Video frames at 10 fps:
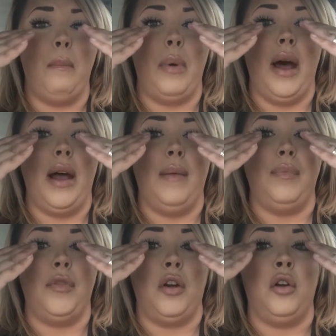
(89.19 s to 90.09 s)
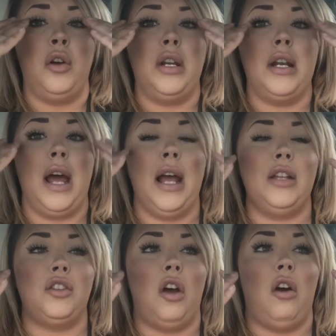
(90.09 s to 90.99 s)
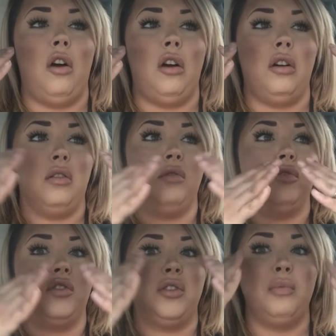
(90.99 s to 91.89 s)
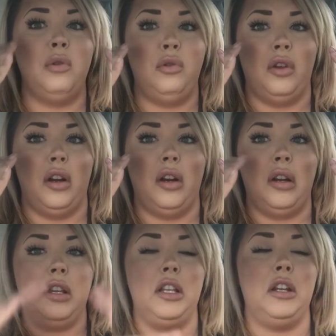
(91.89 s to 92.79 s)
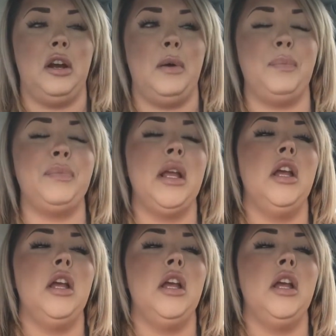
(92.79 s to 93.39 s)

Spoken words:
but their hooded eyes are smoother, you know.